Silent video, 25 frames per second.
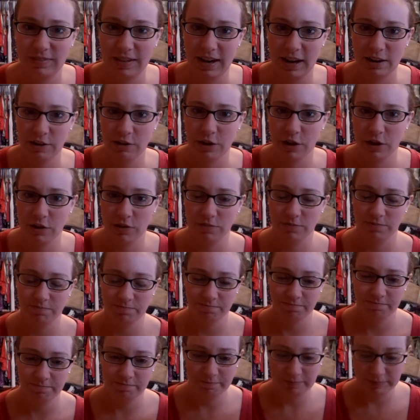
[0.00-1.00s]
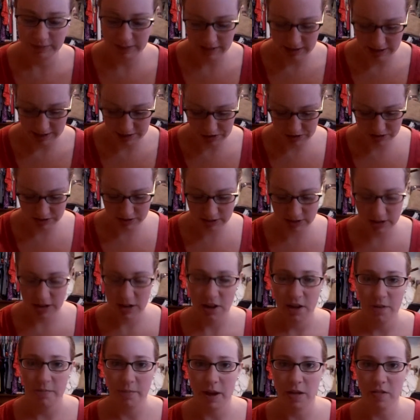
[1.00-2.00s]
don't know.
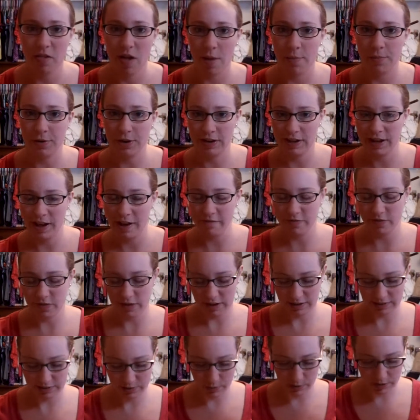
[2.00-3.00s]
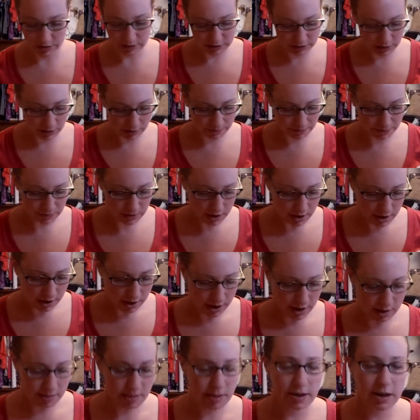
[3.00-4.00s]
My library didn't have the next one. So,
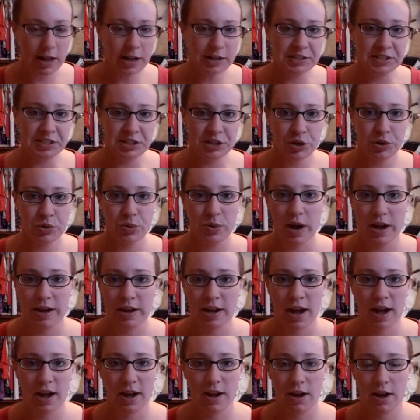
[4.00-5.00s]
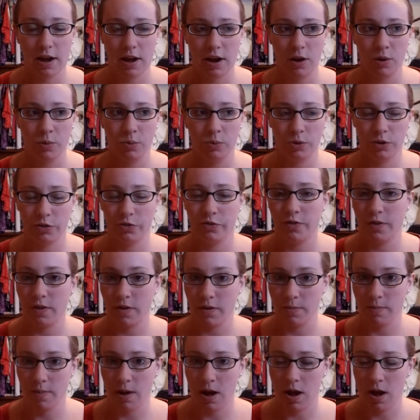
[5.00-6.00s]
the next two I got were
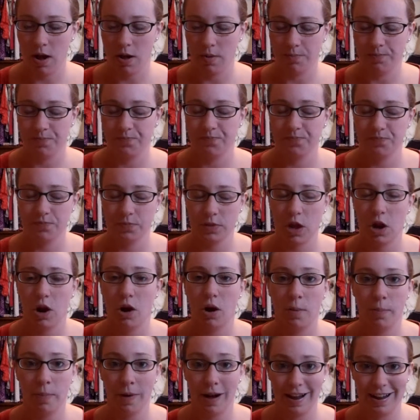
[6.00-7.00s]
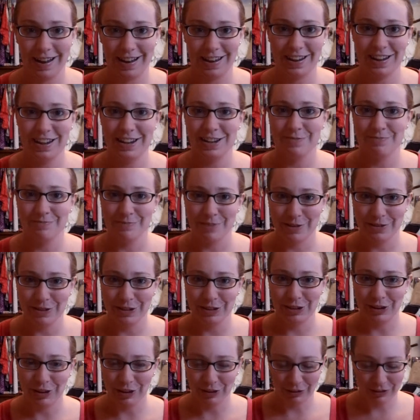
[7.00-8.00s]
from, or by
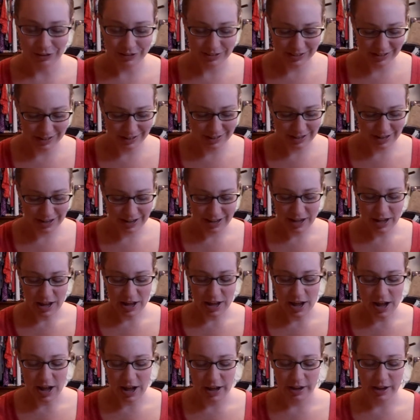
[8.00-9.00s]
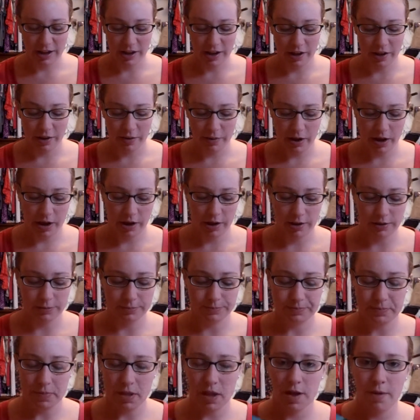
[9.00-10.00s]
Melody Carlson. I got,
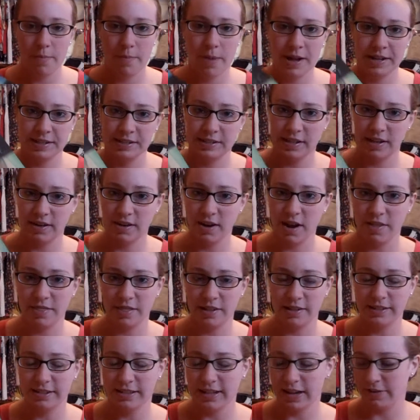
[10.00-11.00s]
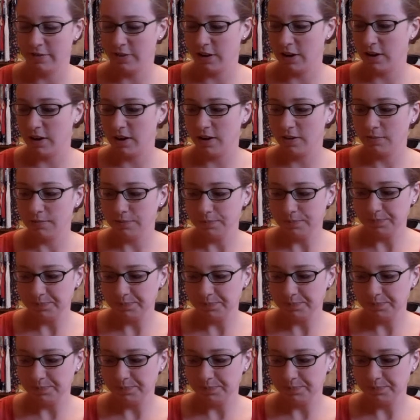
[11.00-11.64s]
My Son, the Savior,